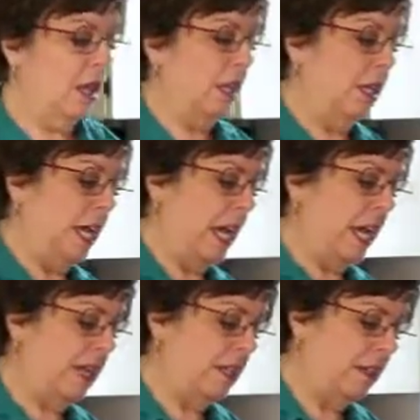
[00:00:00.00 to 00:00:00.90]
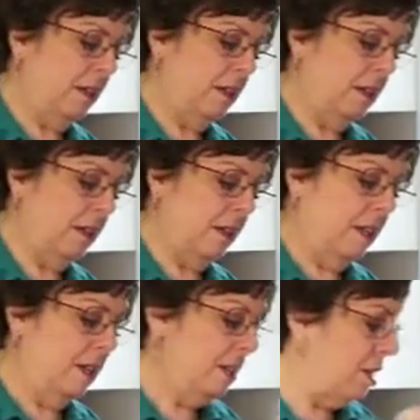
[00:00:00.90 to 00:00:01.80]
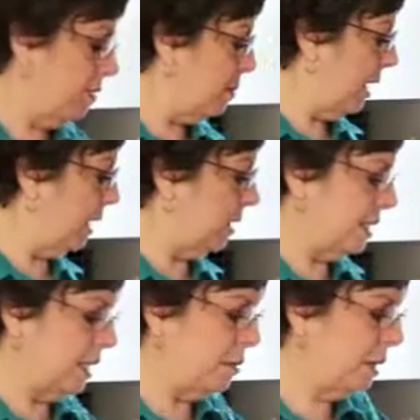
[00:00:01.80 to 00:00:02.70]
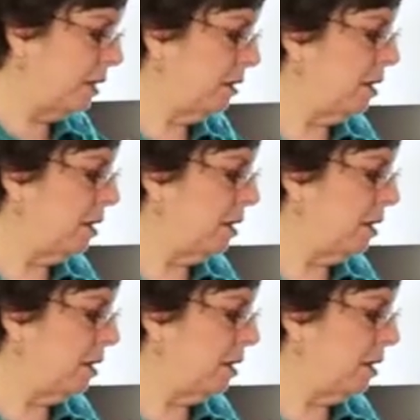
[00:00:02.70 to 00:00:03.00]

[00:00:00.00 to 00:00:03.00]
I'm going to add the nutmeg and the cinnamon,